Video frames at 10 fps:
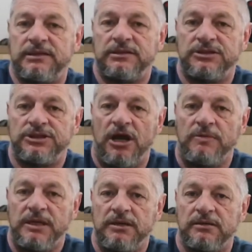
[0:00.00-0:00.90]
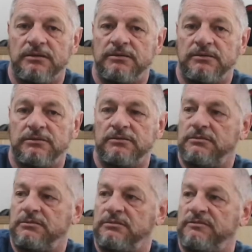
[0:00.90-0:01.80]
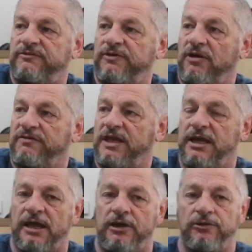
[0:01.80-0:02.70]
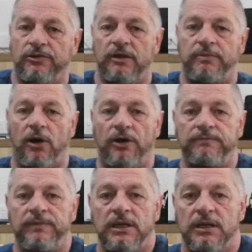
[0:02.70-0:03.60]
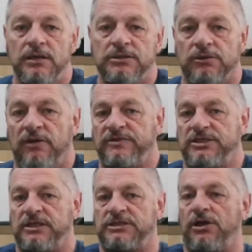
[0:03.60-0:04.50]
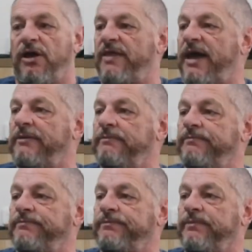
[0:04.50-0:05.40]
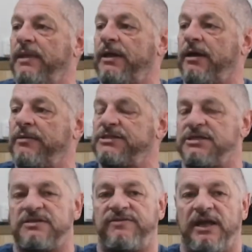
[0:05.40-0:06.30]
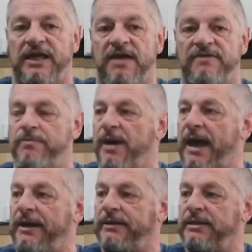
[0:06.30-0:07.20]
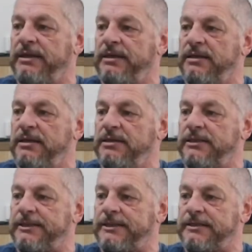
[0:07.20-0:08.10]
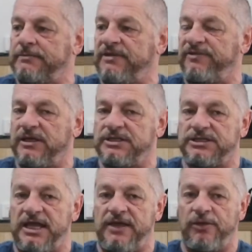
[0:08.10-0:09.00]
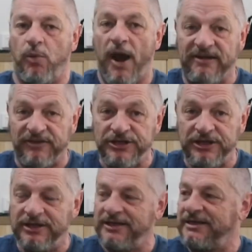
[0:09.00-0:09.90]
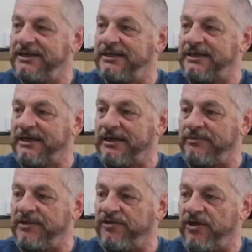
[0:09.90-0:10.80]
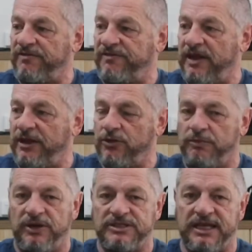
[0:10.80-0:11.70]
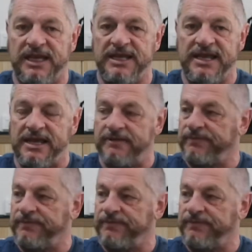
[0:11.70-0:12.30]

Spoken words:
Joby 5 kilo Gorillapod. So obviously it's like that. It's fairly heavy, but if you can stand the weight of it, you've got a fairly good piece of kit here.